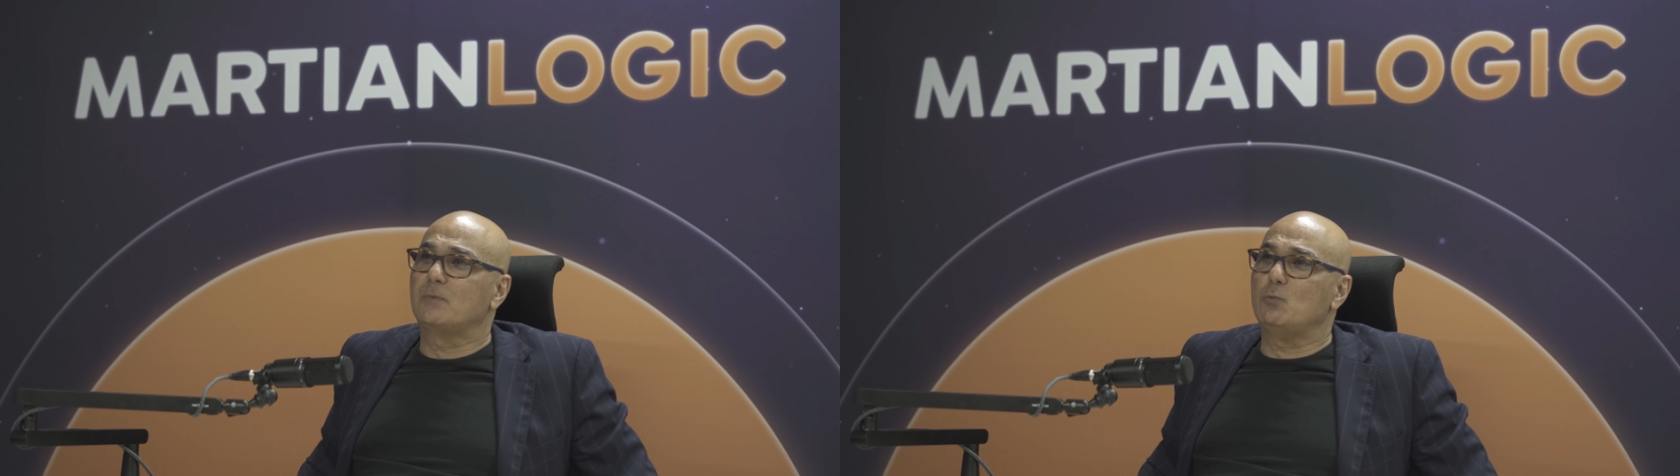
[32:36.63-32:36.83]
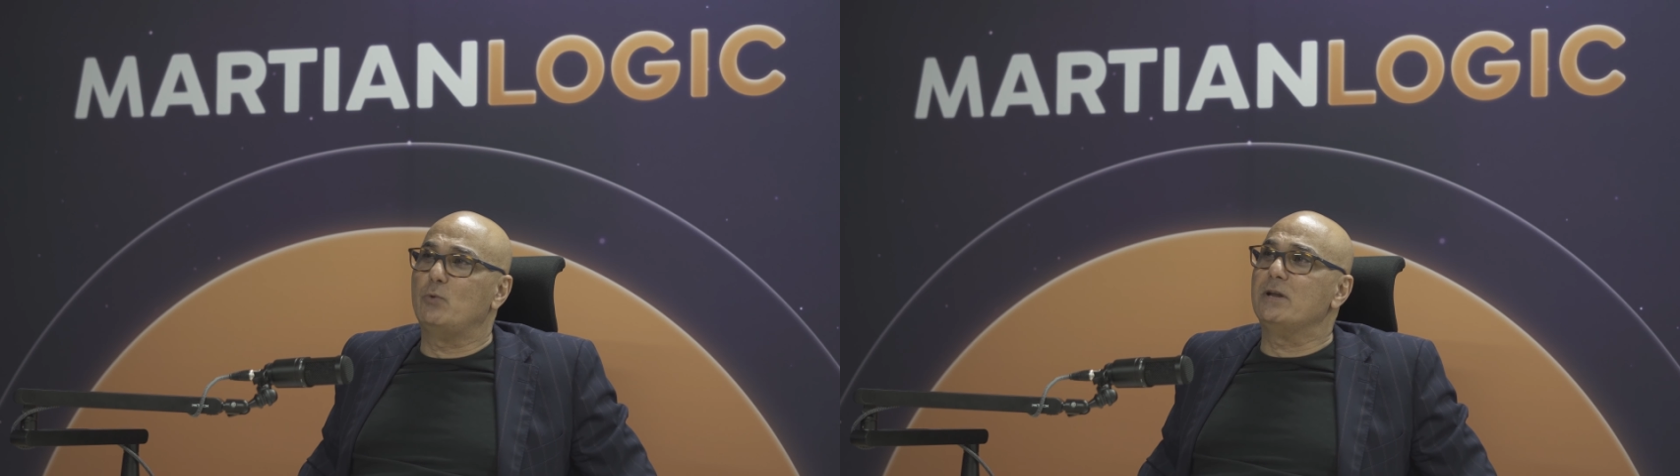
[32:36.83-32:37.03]

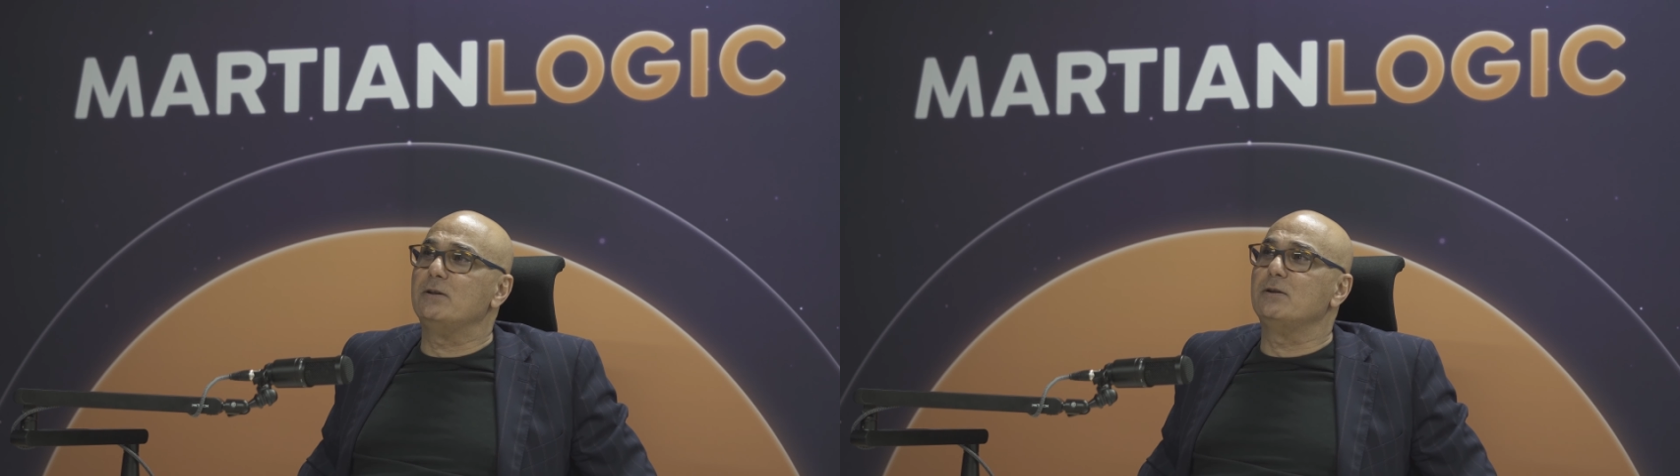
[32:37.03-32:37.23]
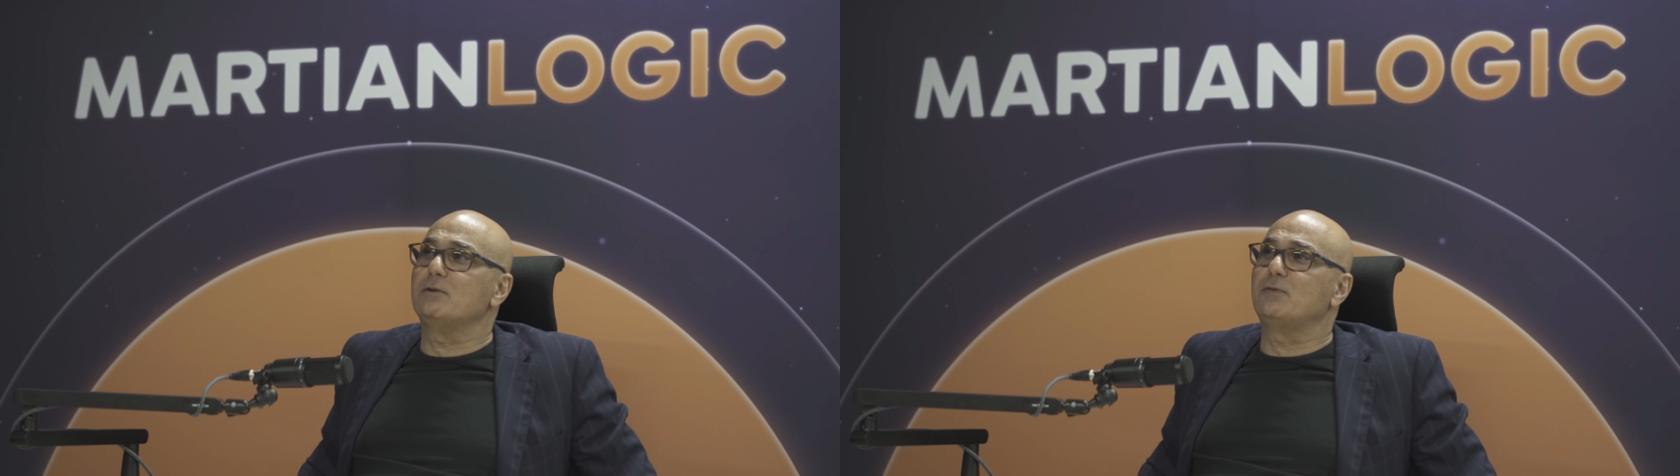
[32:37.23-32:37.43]

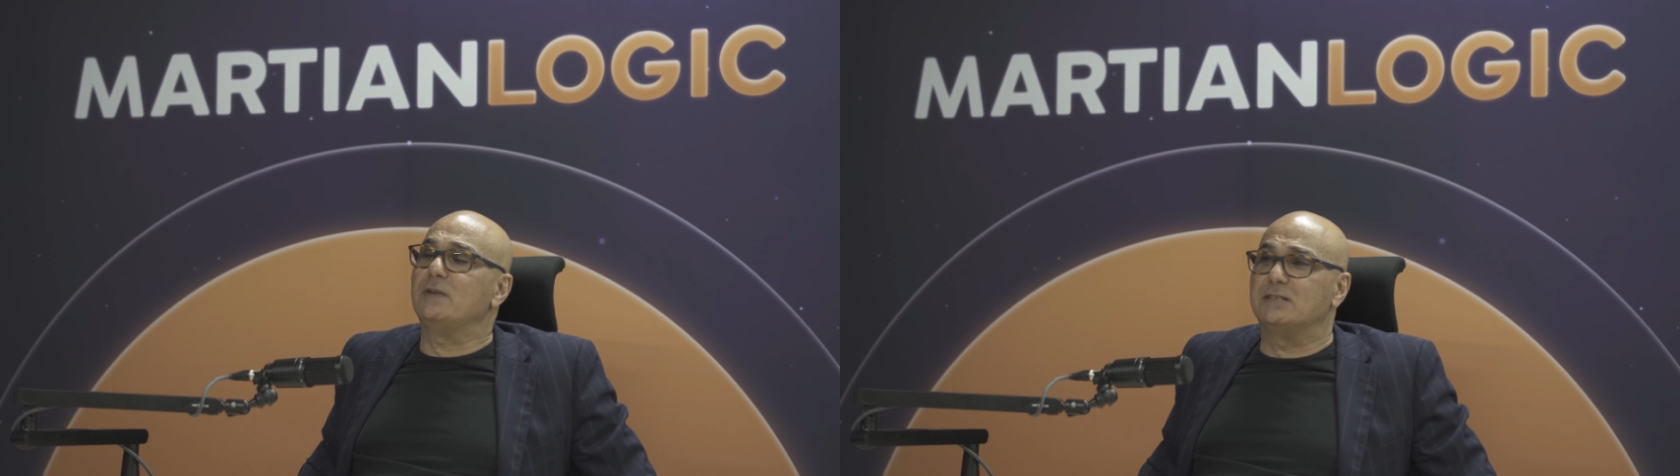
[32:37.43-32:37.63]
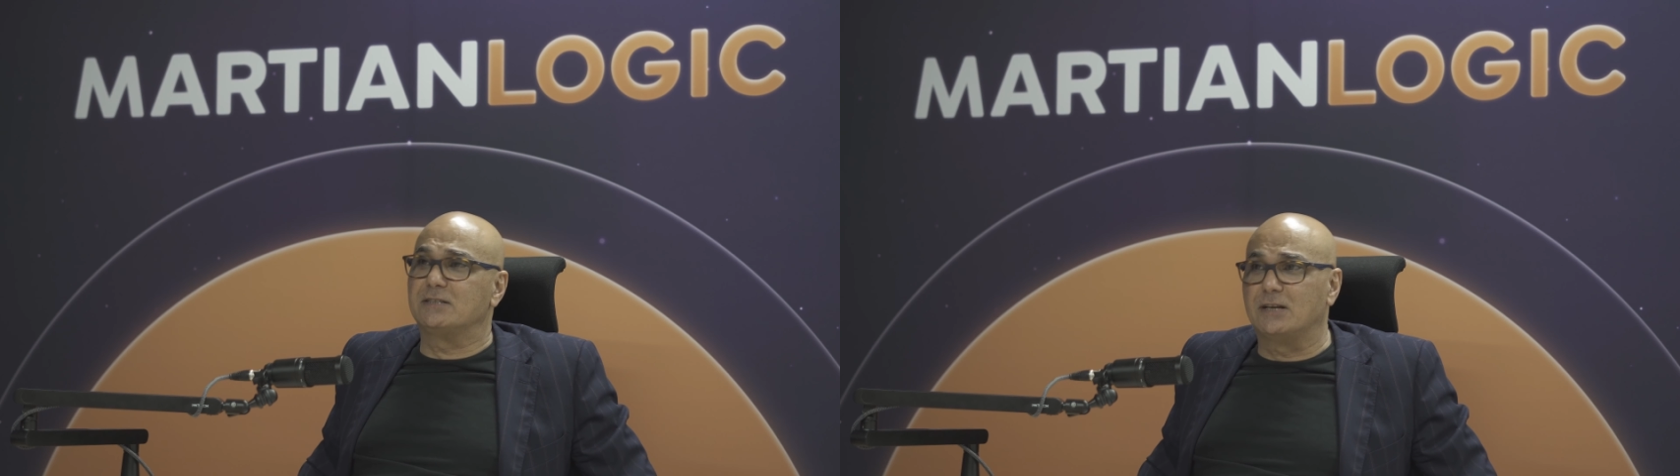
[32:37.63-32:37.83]
when
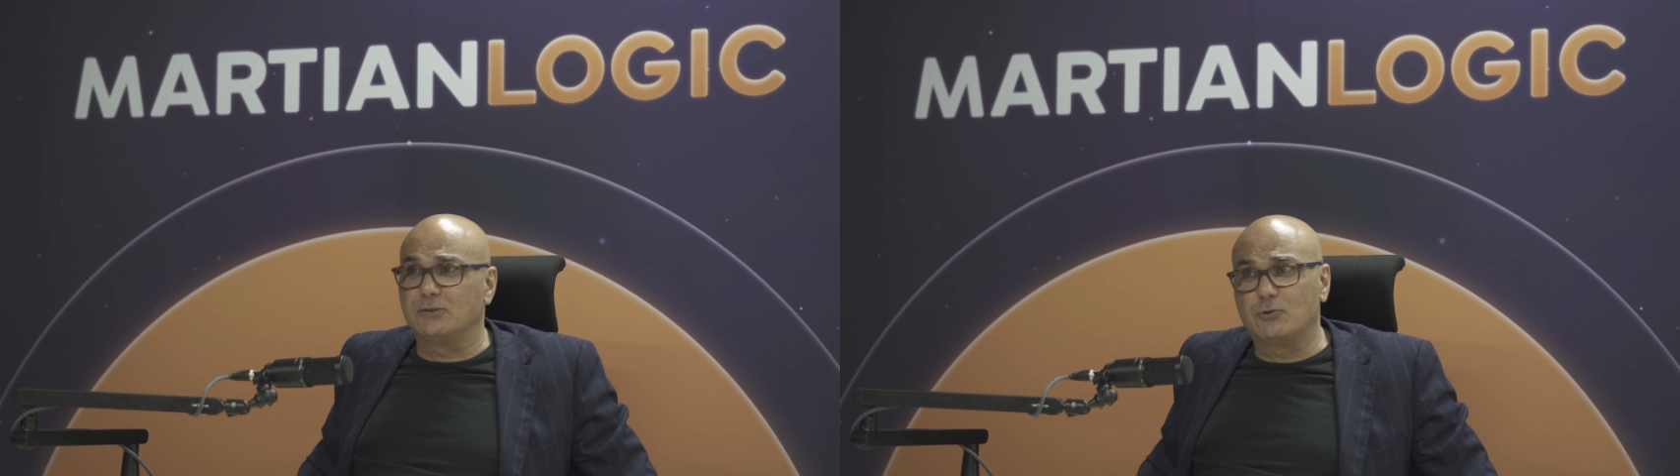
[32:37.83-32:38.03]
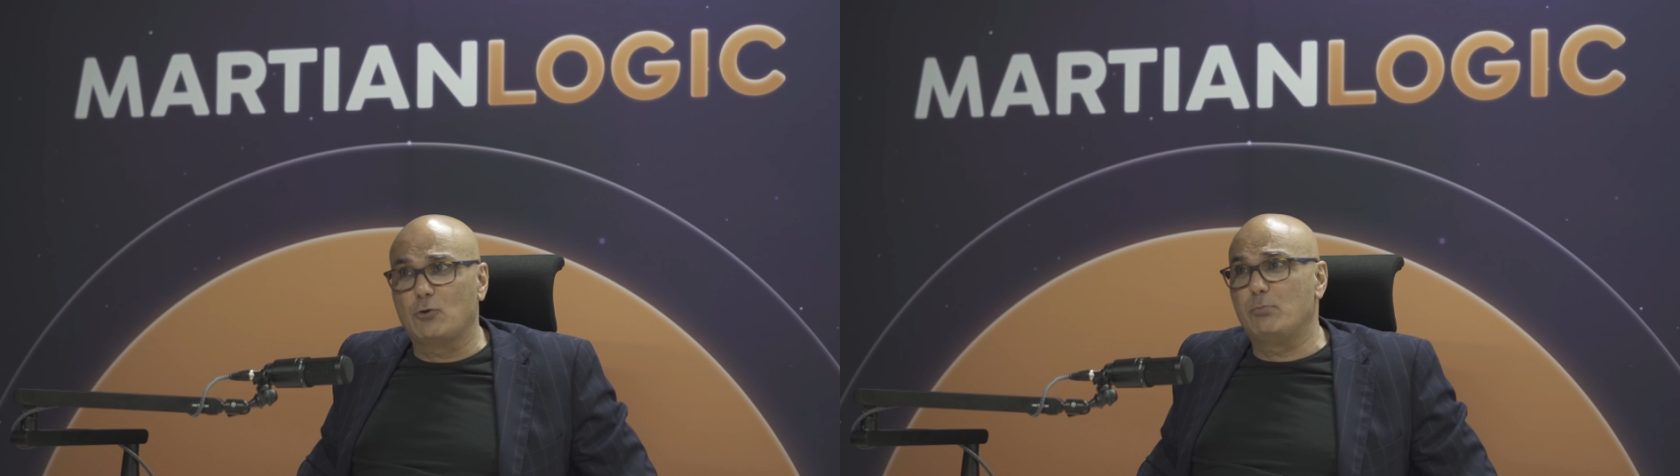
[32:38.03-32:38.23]
things start
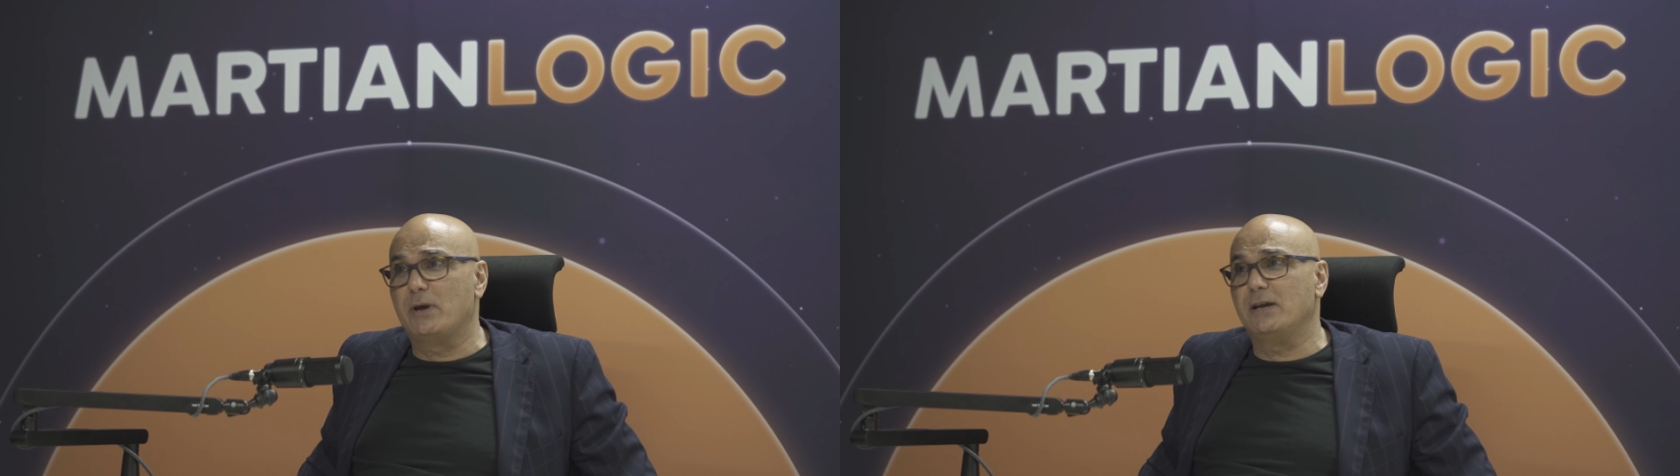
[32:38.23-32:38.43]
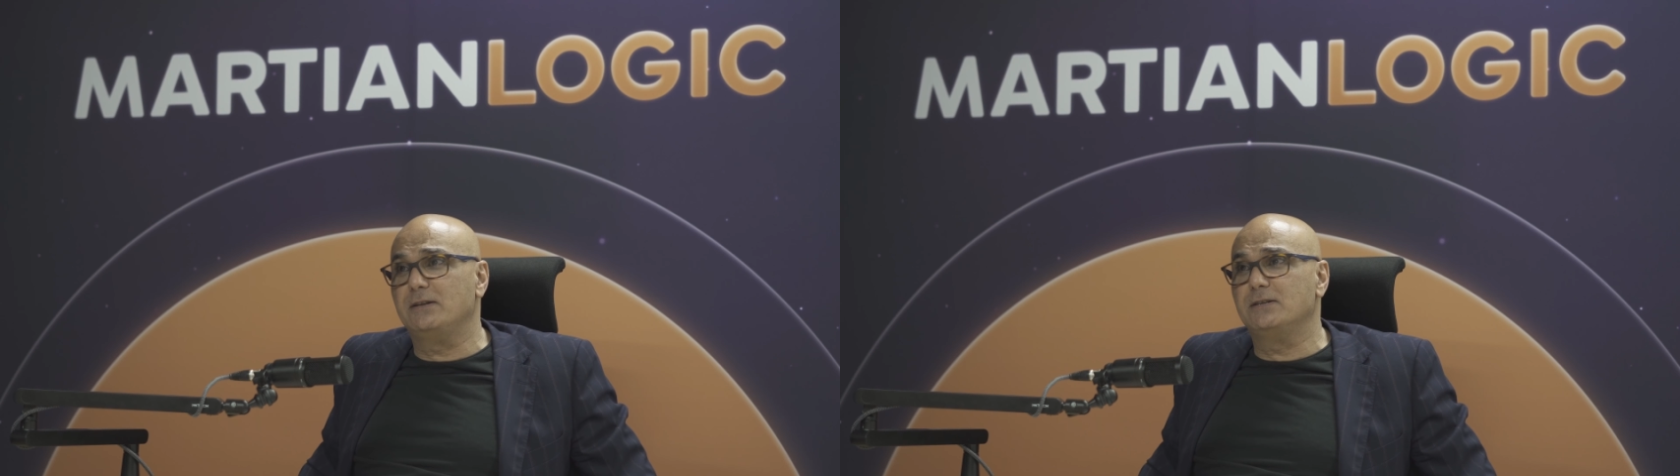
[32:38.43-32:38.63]
to go
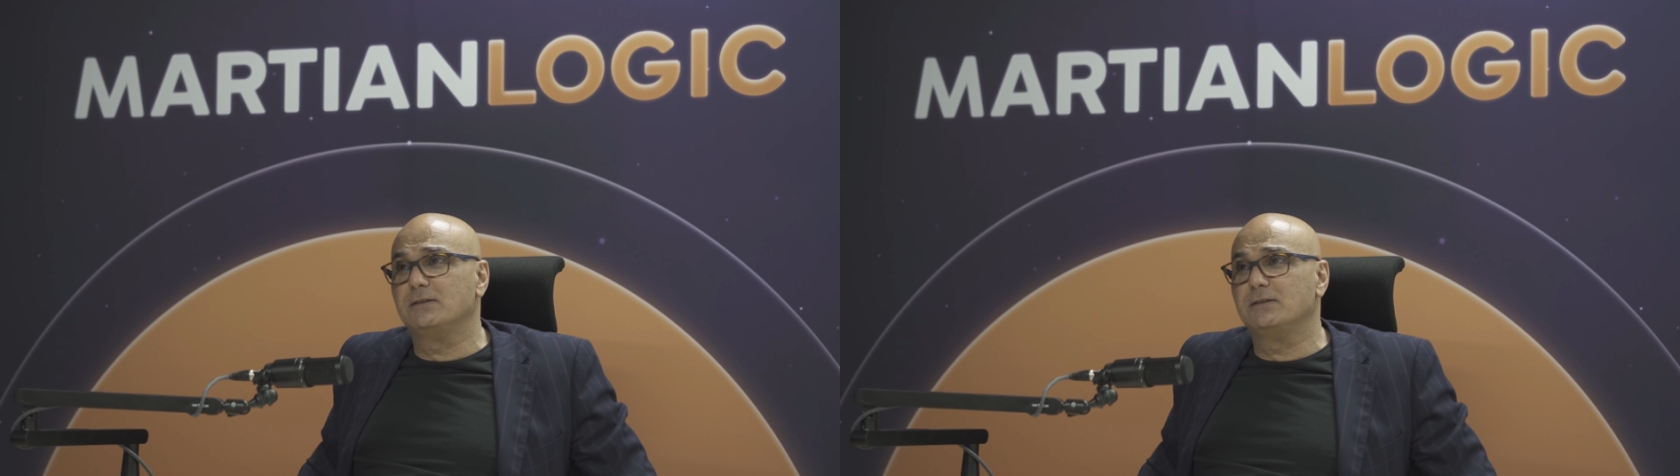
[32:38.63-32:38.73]
bad